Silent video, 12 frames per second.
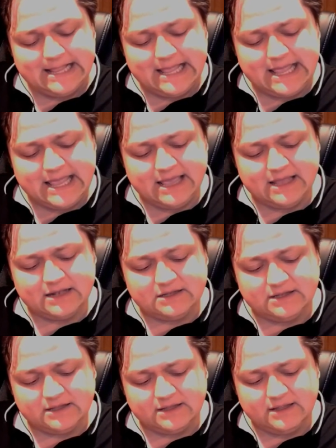
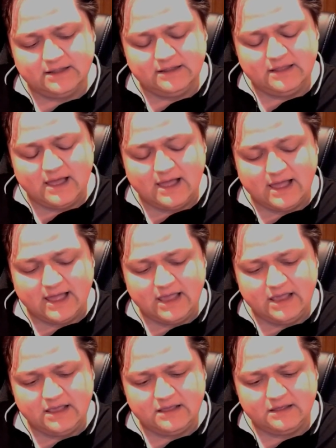And
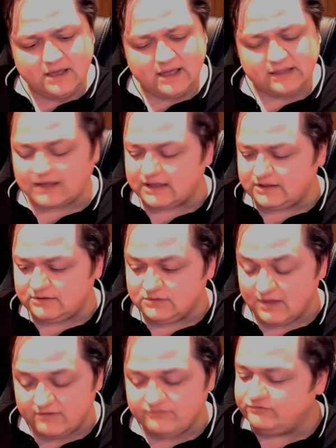I
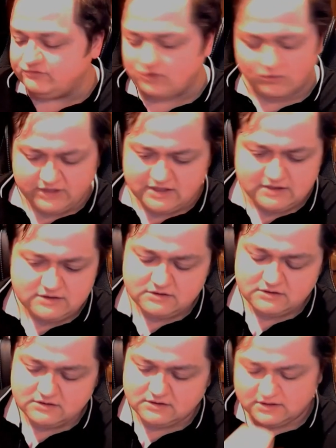love Tolkien.
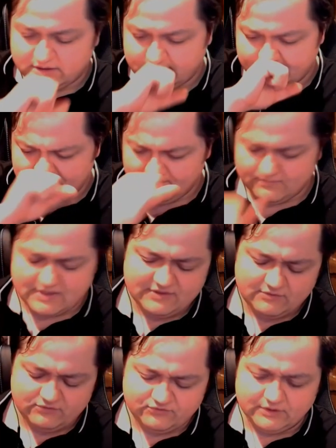I
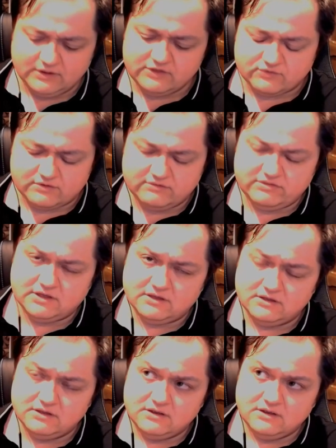think was really sort of
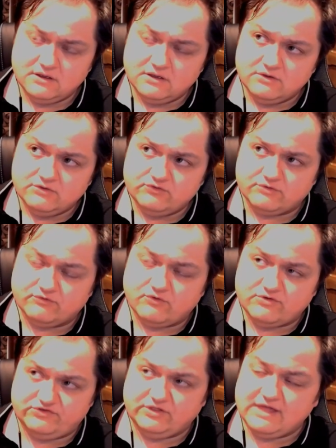the sort of
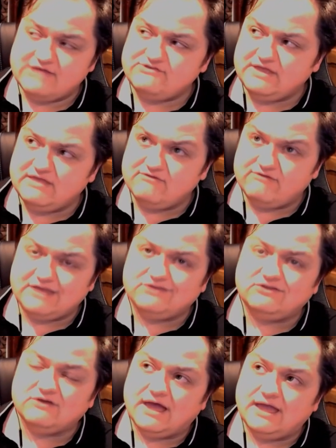crystallizing
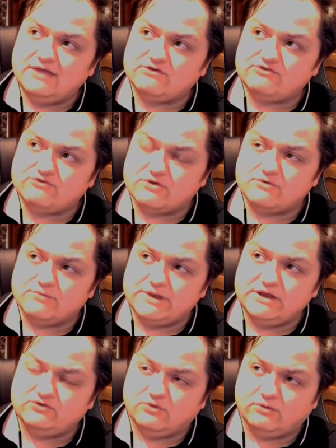event. I started
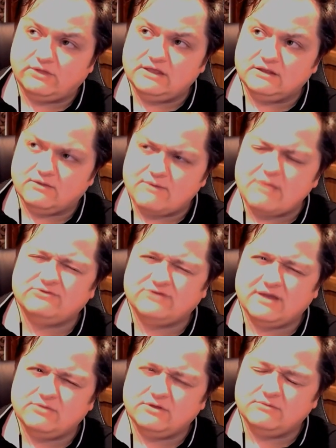reading Tolkien around the
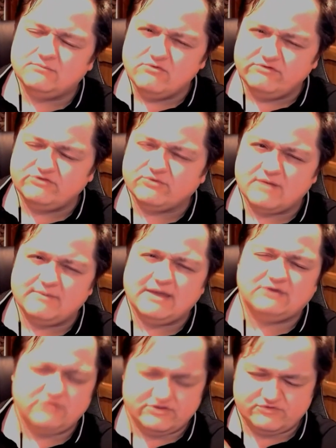time the movies were coming
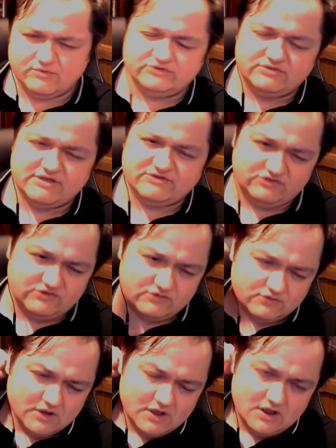out, 2001,
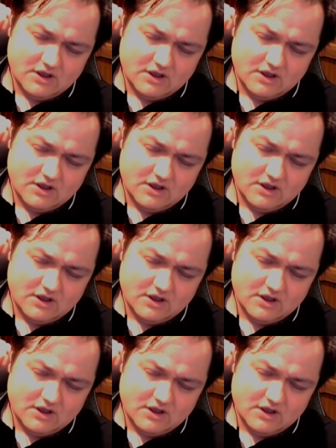2002.